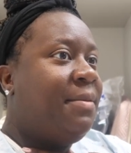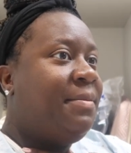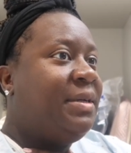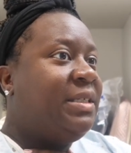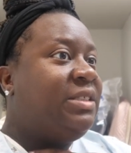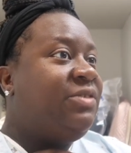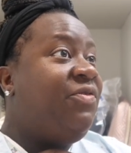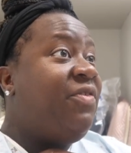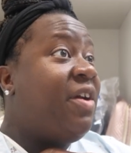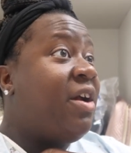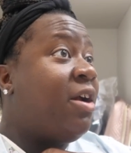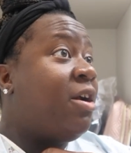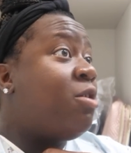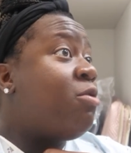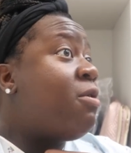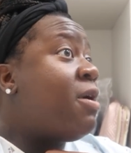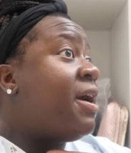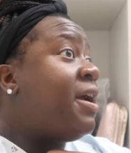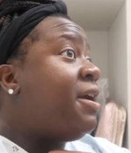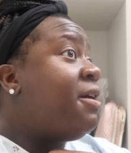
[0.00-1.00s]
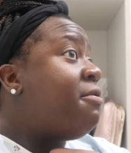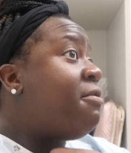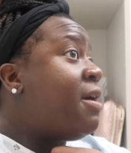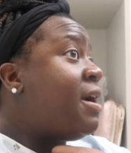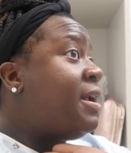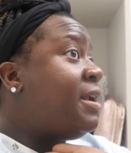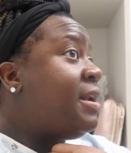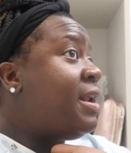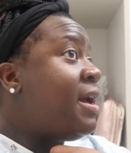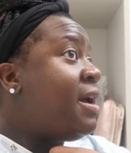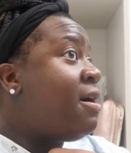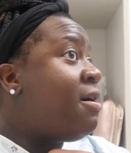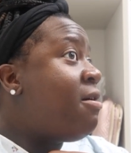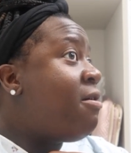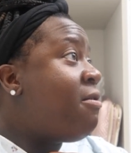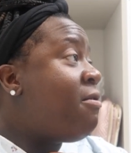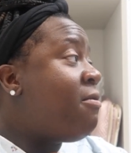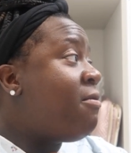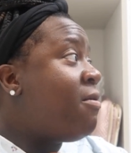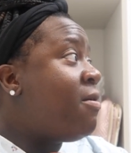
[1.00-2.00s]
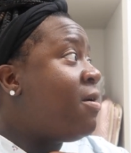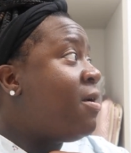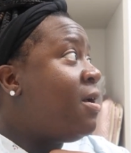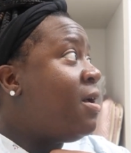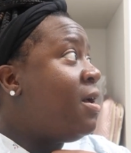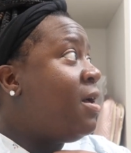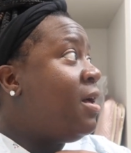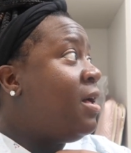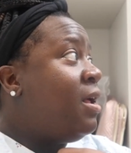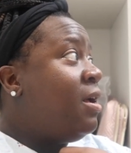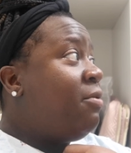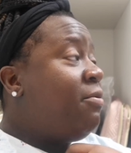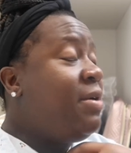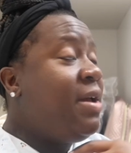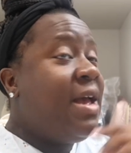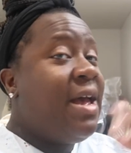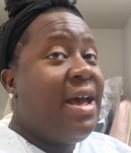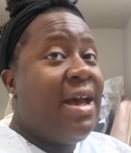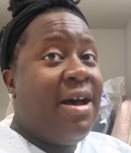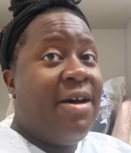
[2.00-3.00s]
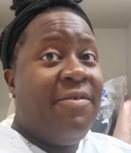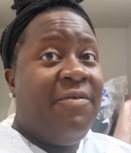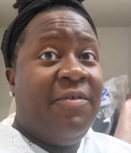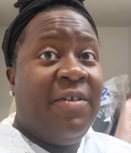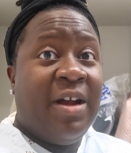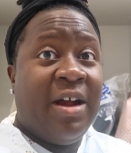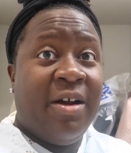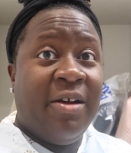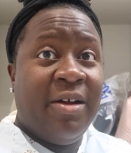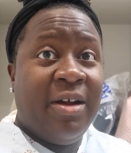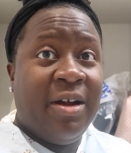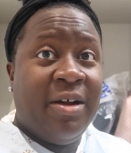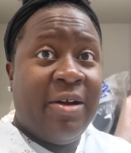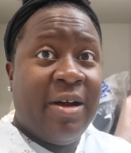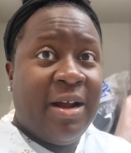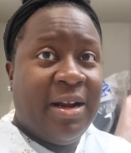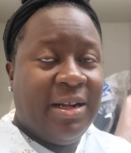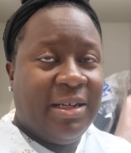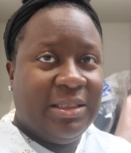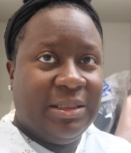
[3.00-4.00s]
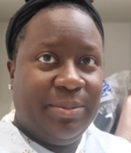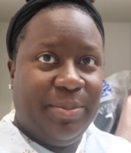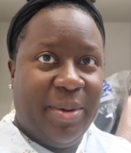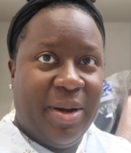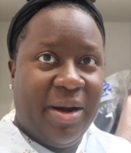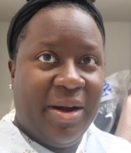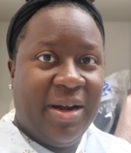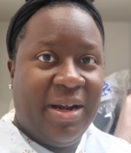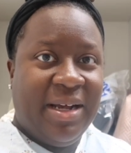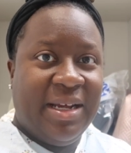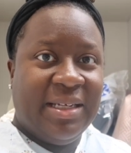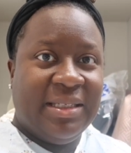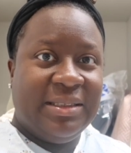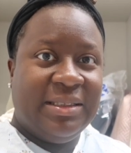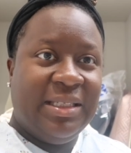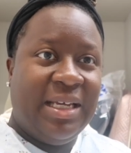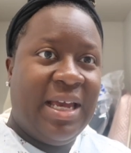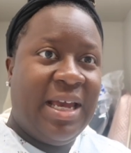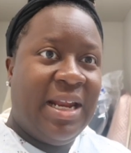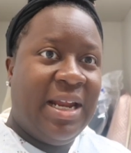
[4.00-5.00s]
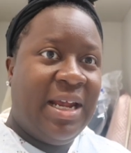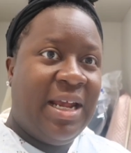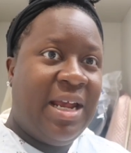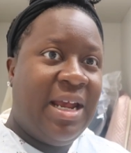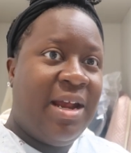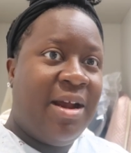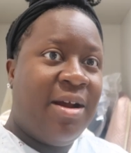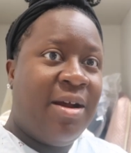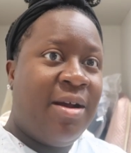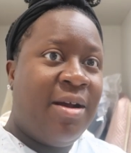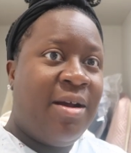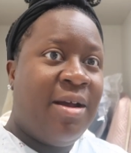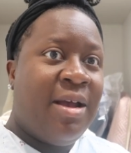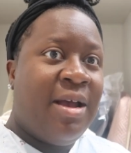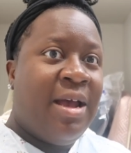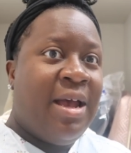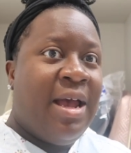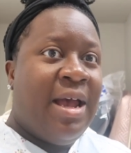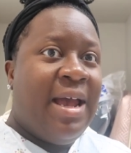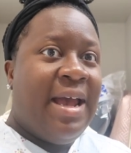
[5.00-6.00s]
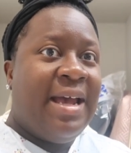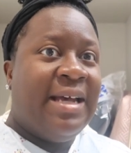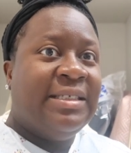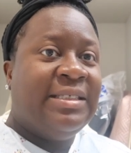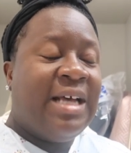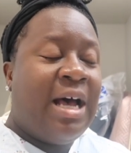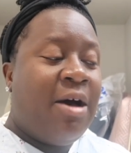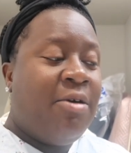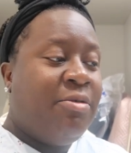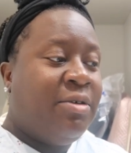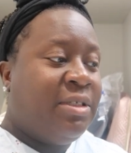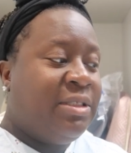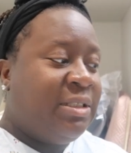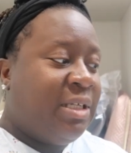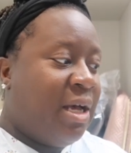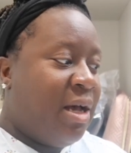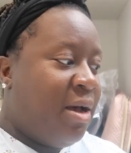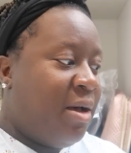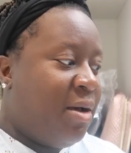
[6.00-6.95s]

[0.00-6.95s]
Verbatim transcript: it's very quiet right now. We had a very great experience getting here, as I was